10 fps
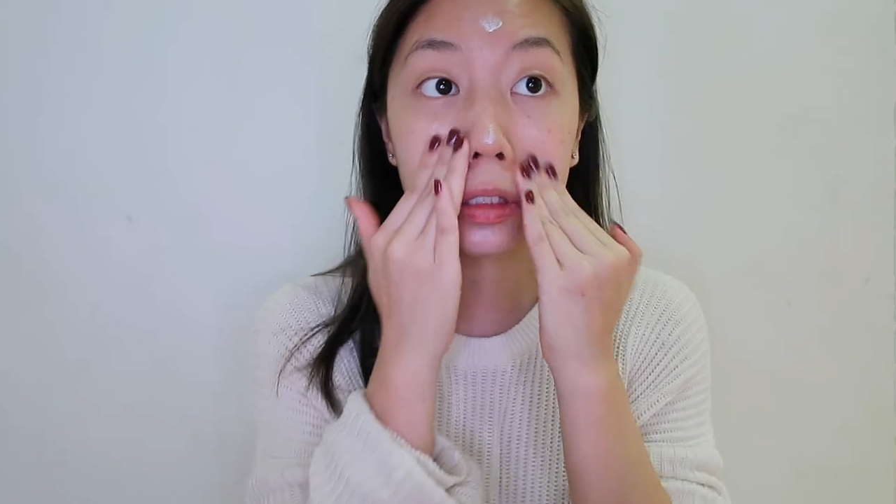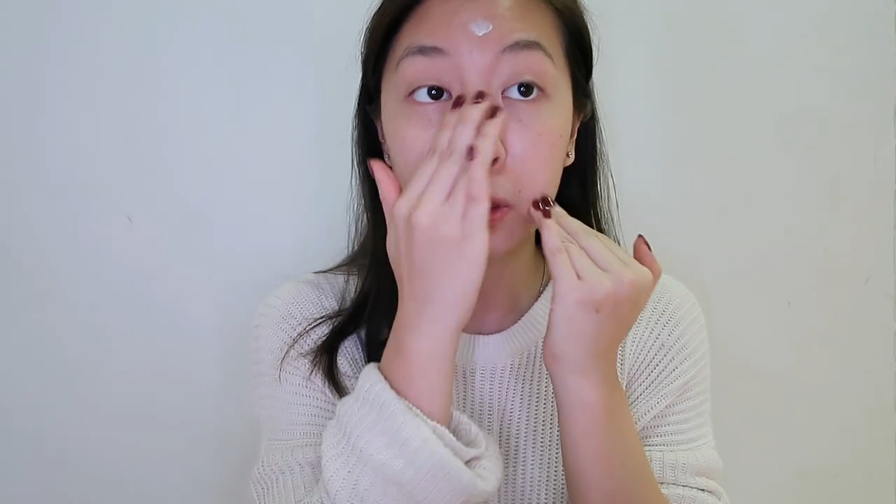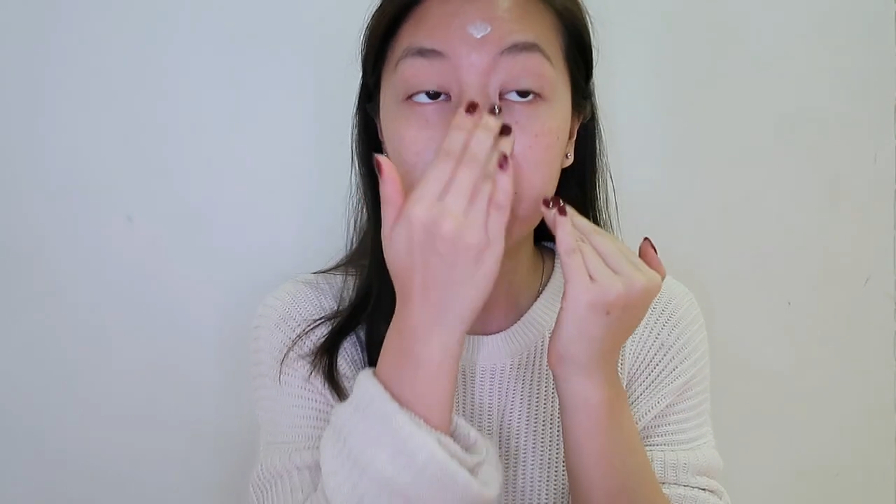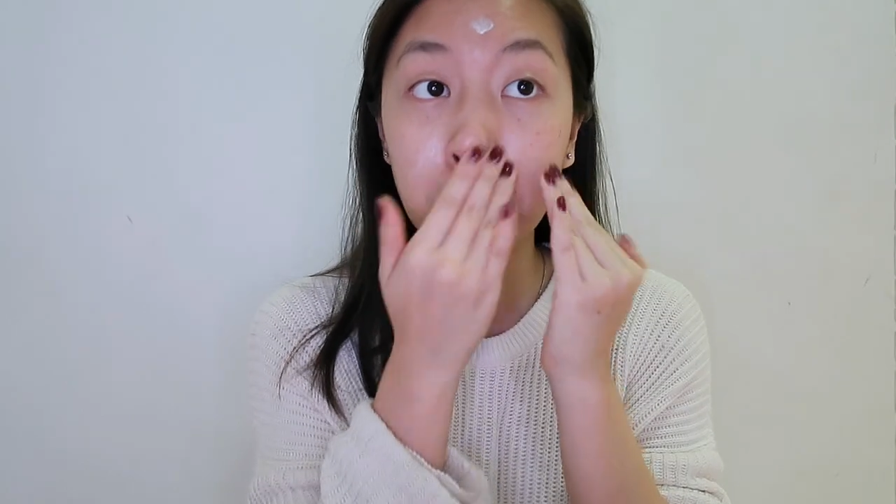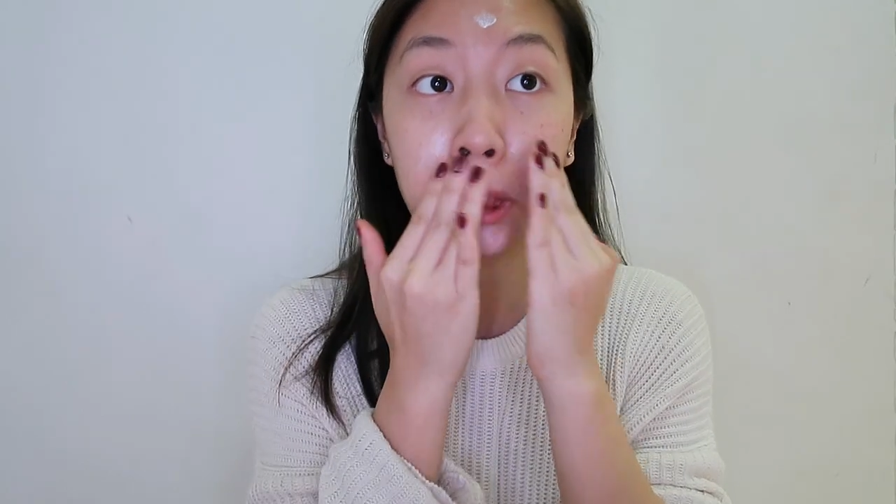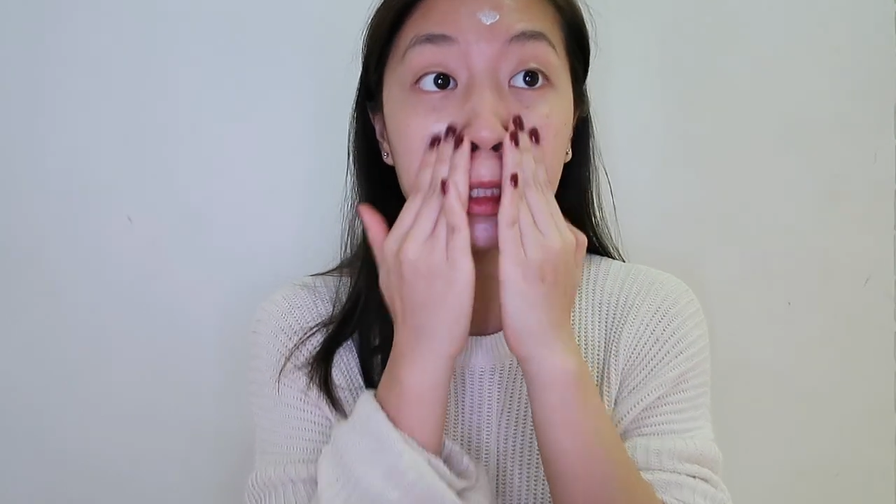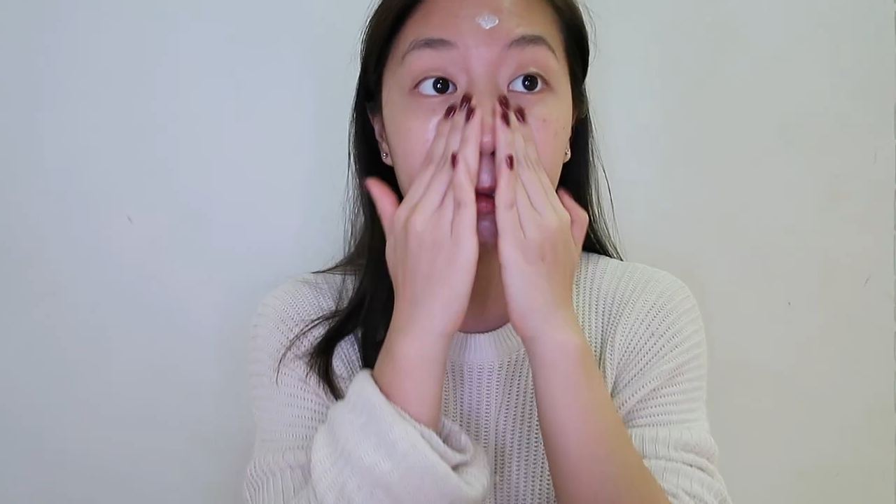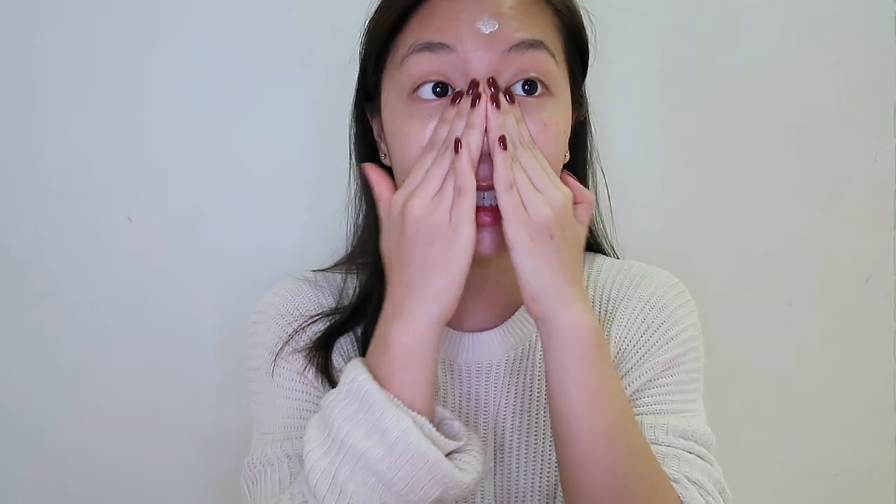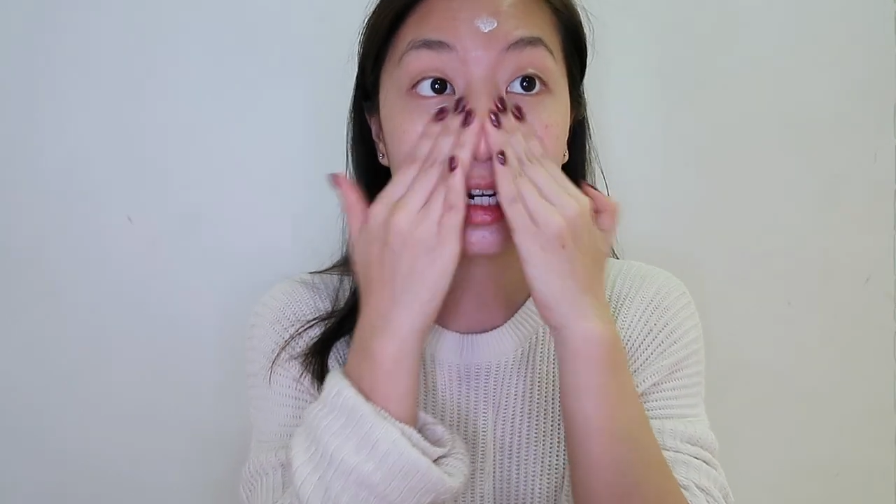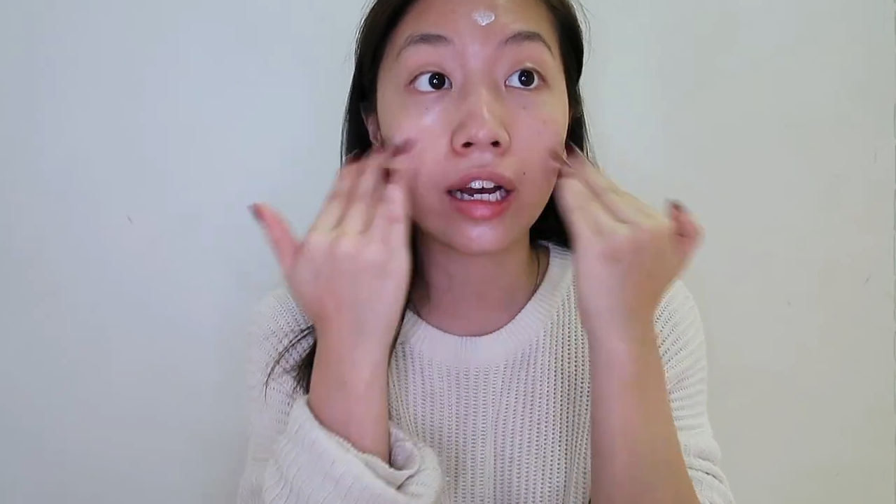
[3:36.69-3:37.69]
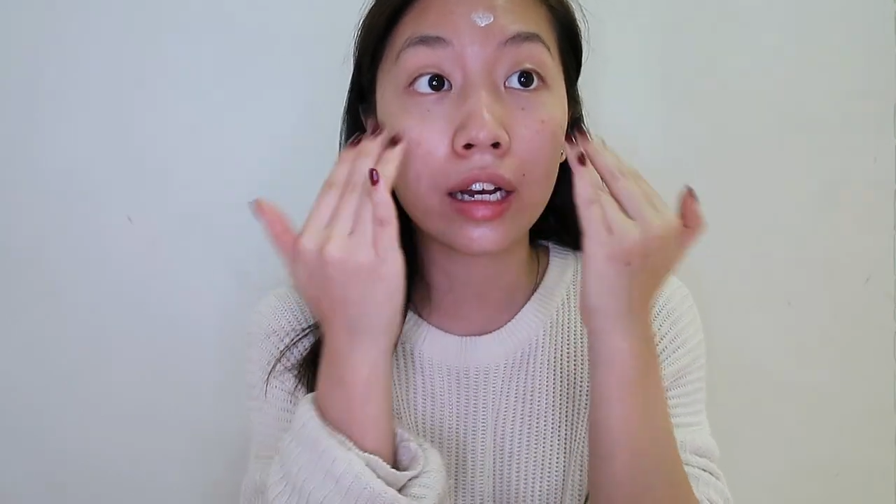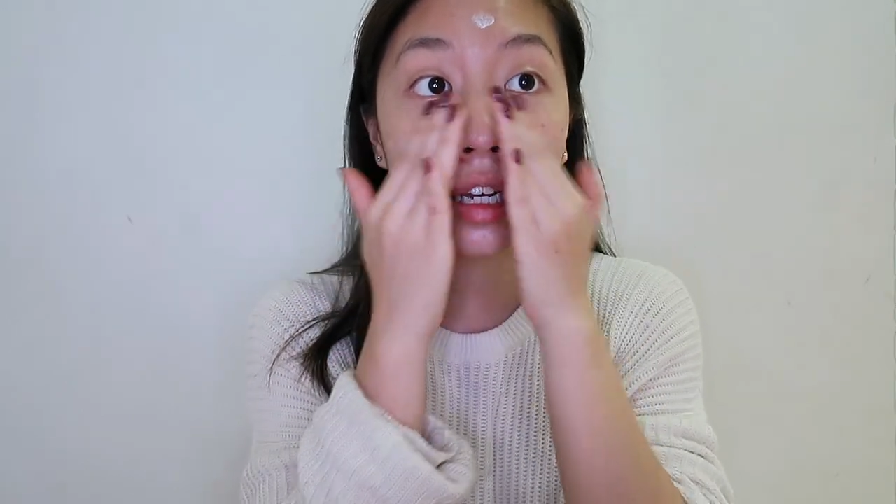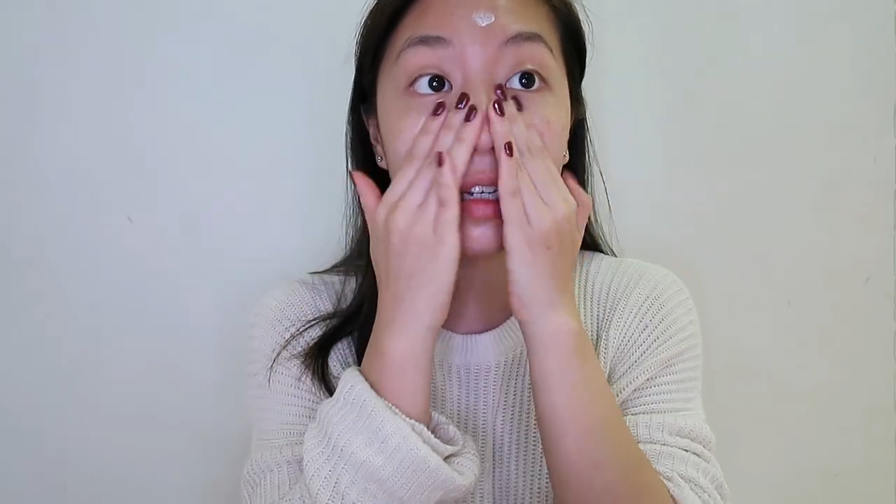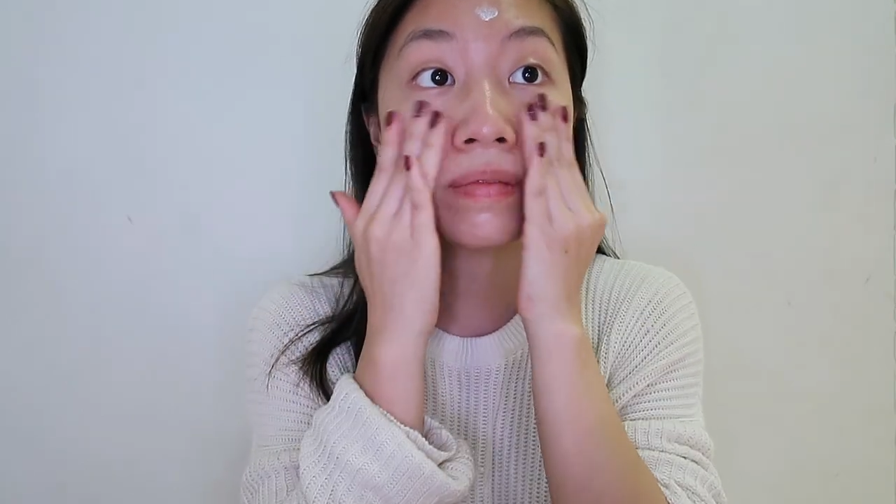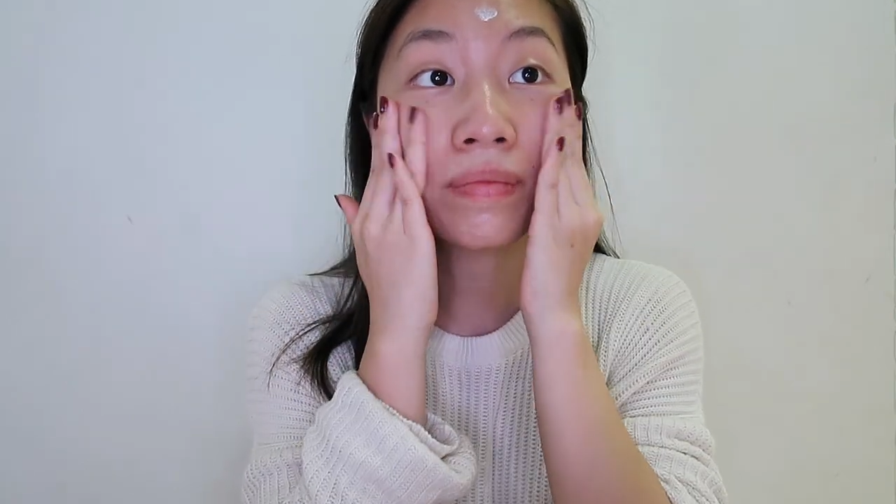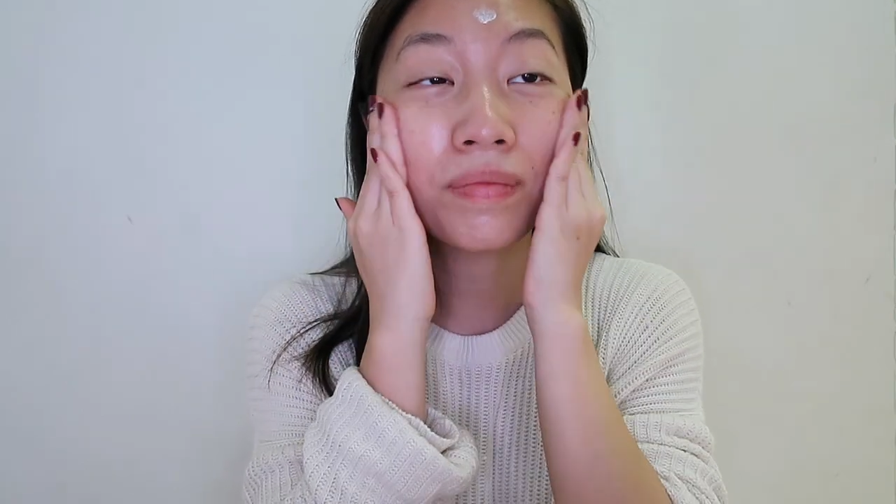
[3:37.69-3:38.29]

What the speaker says: to use sunscreen. I